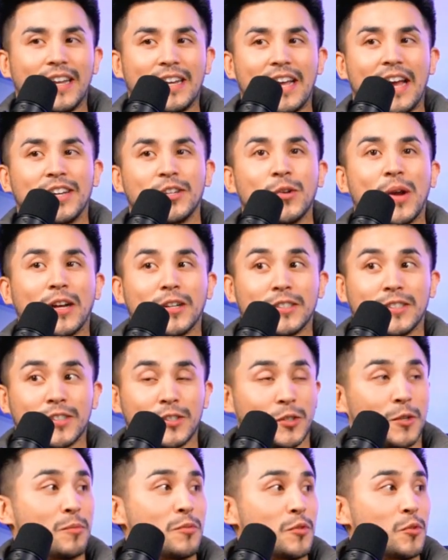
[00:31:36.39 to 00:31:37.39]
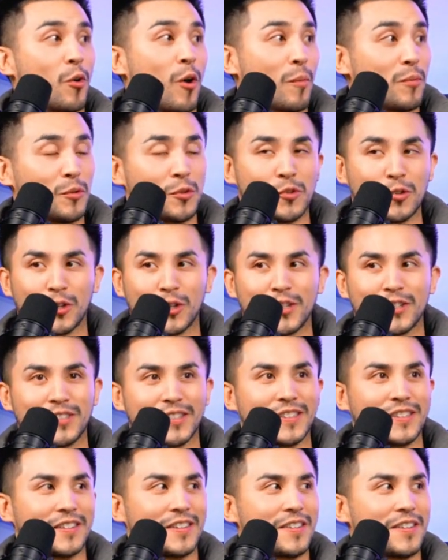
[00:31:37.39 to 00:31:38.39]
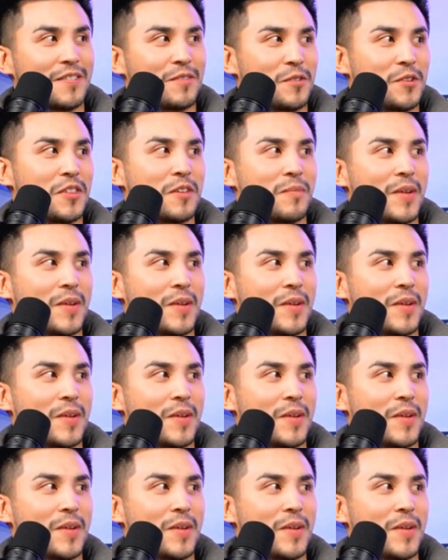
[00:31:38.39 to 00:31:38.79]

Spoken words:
and to actually absorb nutrition with the